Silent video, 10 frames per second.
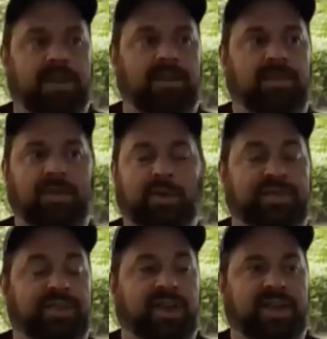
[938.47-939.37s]
the only
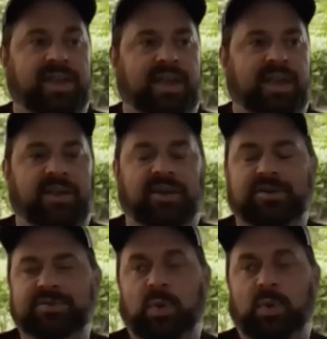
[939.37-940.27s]
thing I can add there
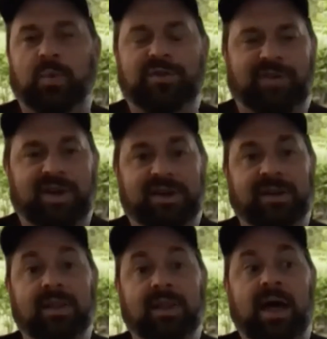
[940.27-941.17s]
is what we find a
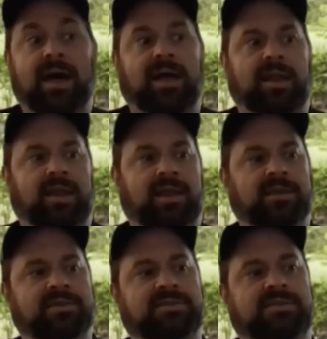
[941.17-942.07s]
lot
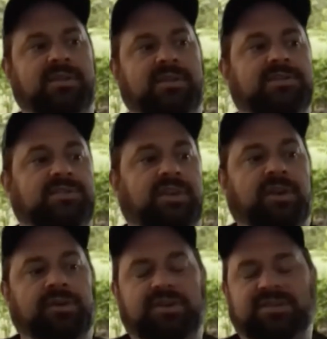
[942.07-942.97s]
is the
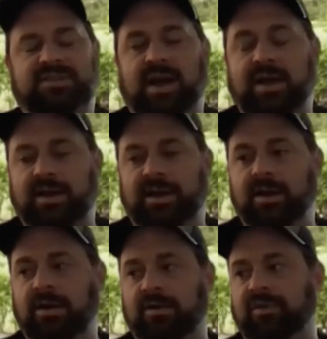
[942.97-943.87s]
secure design
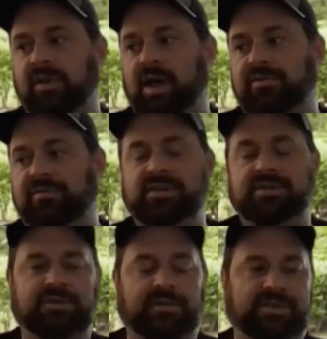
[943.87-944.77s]
of a lot of these
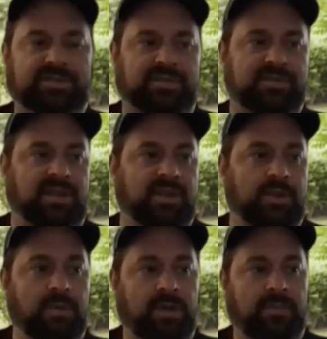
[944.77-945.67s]
services that
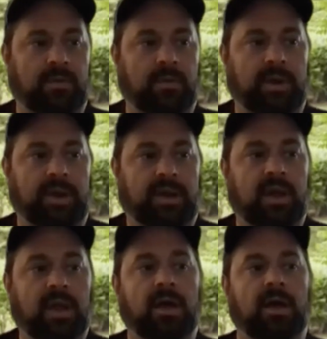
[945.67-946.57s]
you may be running.
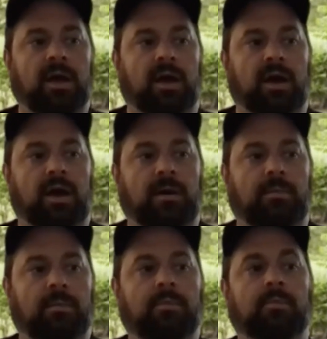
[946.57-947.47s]

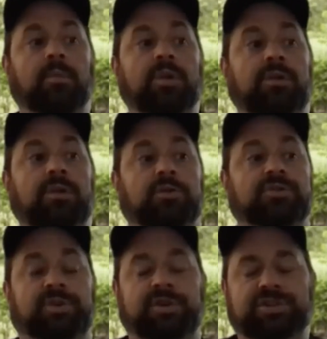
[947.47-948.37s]
Either
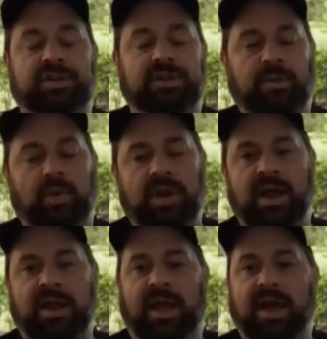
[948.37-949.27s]
traditionally would
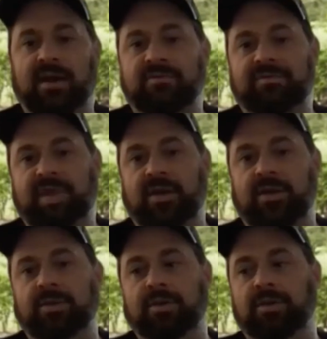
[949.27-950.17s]
not have
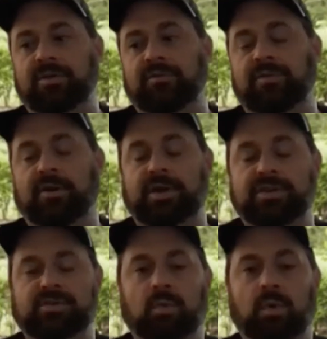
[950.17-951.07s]
the
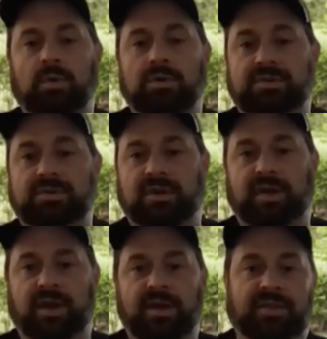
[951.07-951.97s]
various roles
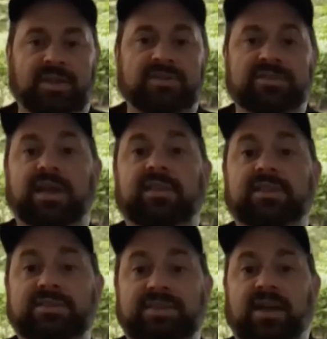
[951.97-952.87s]
and things like
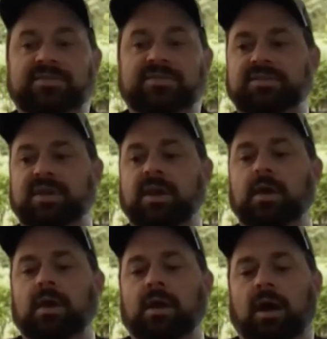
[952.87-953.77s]
least access
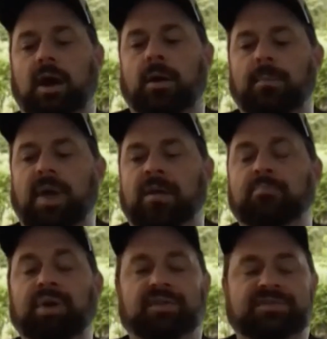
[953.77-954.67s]
and
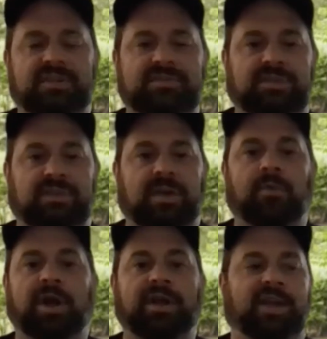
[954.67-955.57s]
built into them,
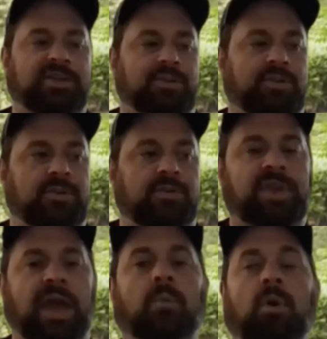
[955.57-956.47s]
right? You'd
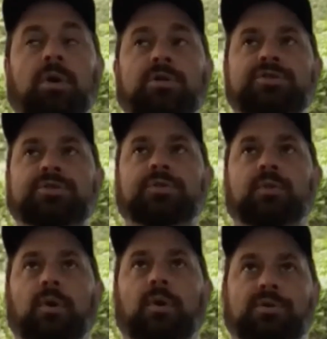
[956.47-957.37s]
get one or two
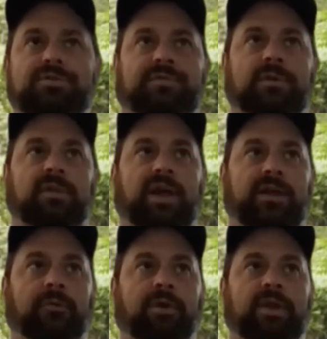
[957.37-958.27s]
roles for like
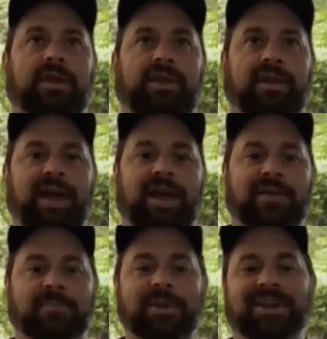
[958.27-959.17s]
read and admin.